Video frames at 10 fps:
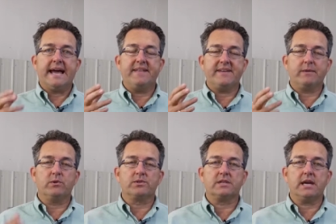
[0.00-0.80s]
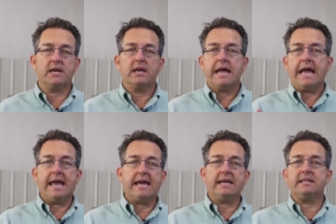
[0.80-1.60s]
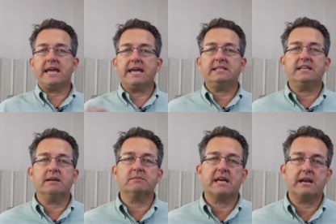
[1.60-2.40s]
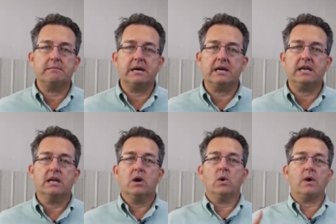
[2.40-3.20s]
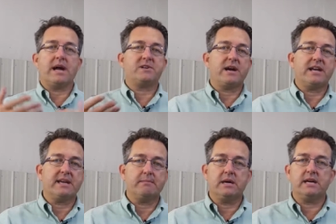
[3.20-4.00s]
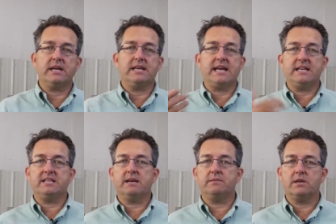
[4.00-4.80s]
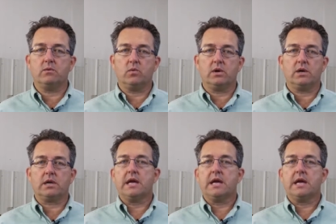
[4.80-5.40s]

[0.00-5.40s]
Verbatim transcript: and they will say, "Hey, the ATM's out of money," or "I tried to get money and the ATM didn't work.